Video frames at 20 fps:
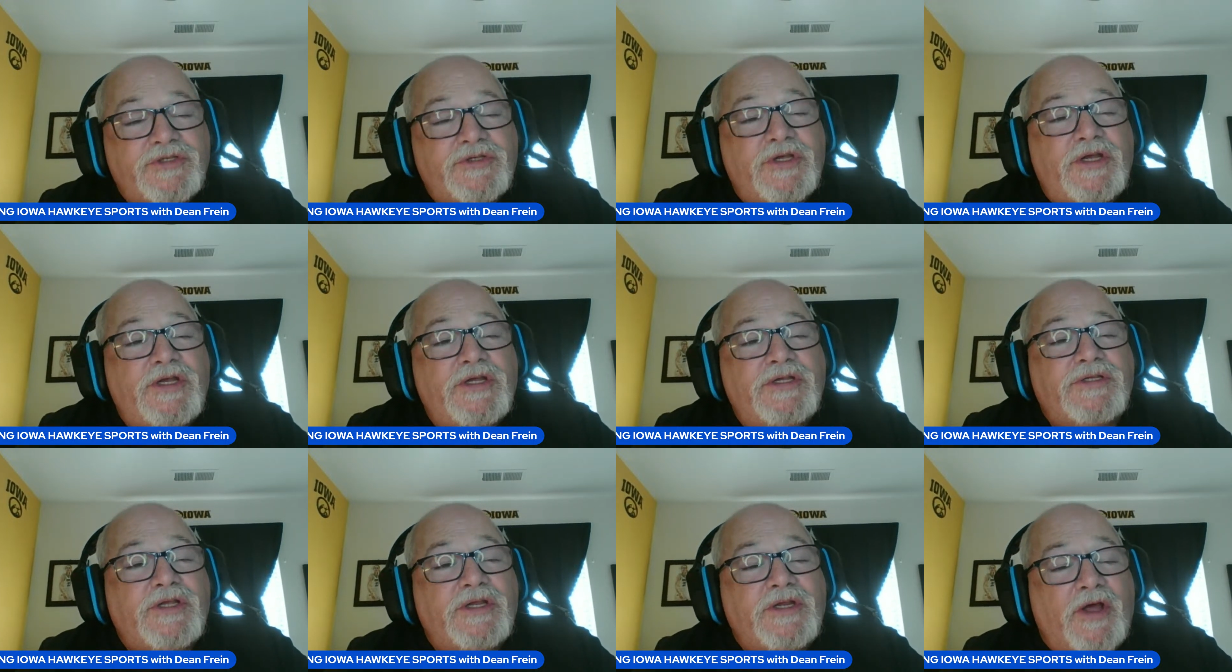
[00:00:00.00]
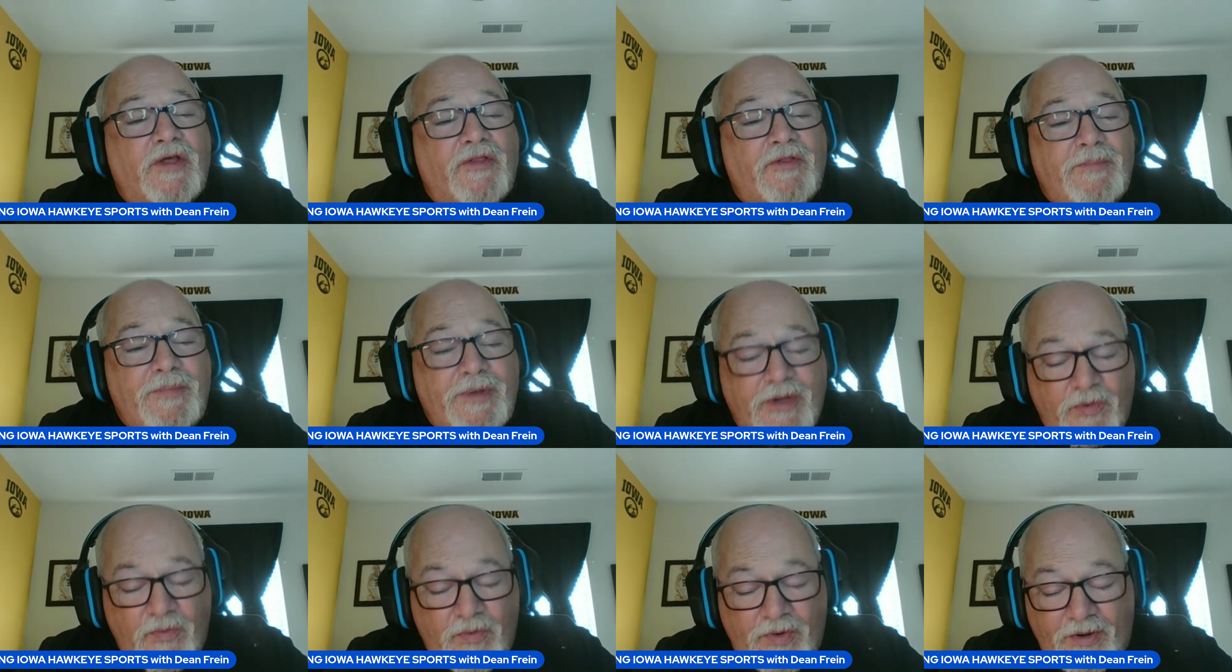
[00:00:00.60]
is another
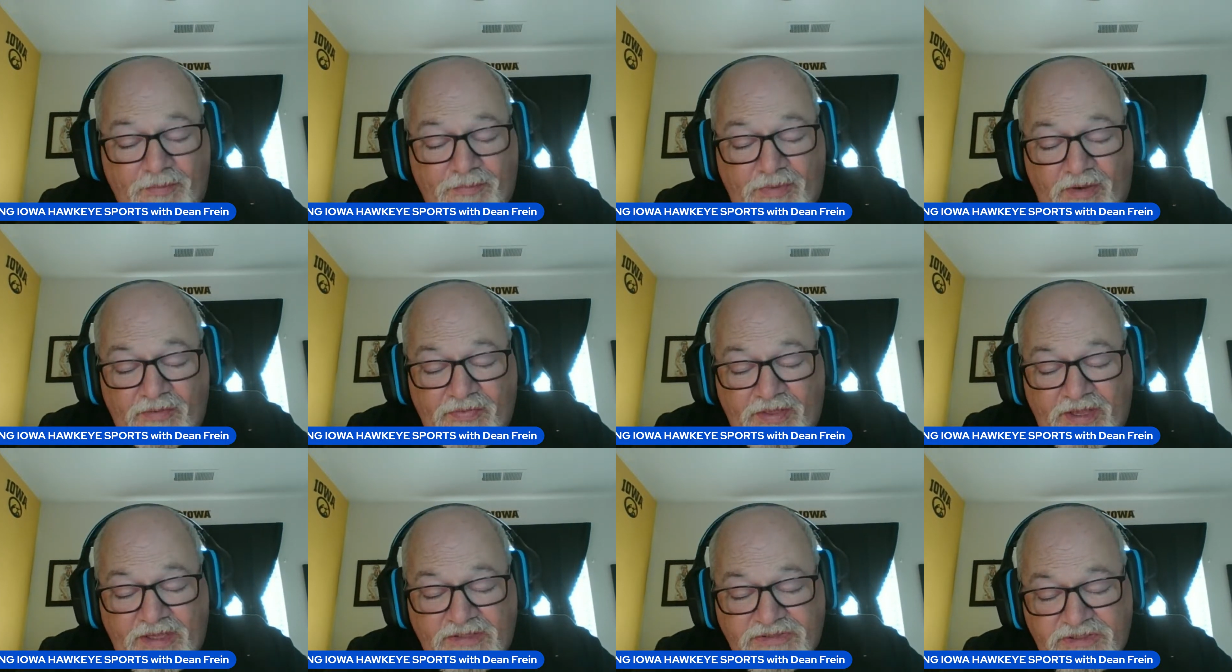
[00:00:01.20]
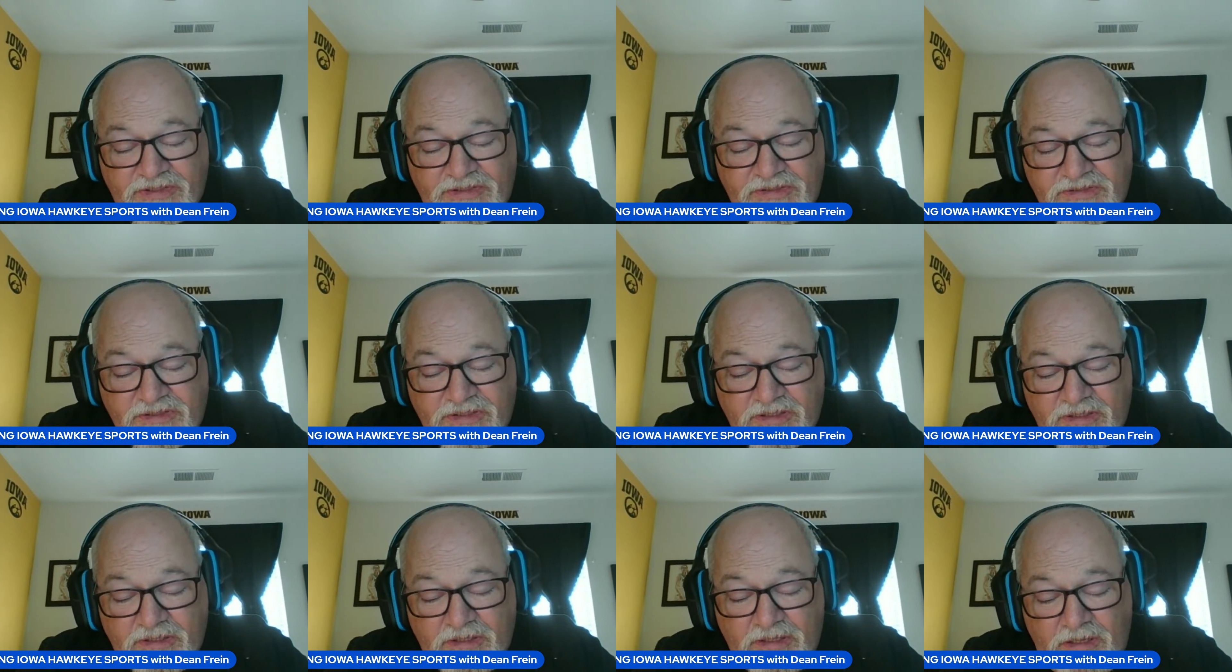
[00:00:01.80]
big one among the
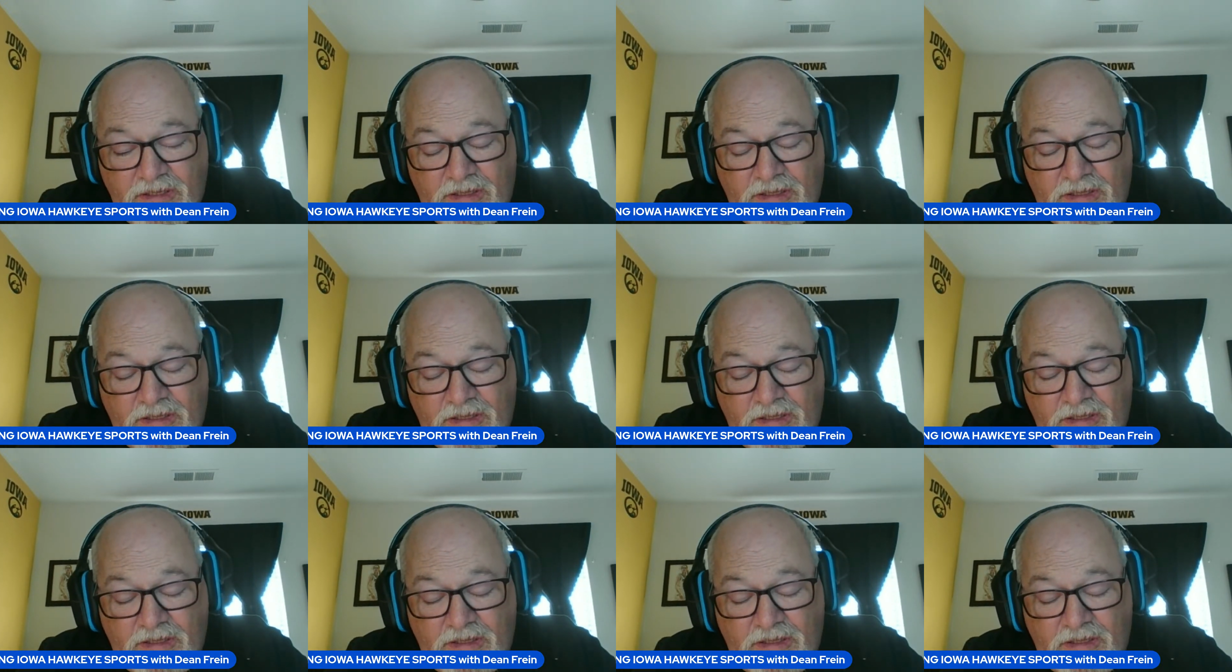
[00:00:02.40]
SEC.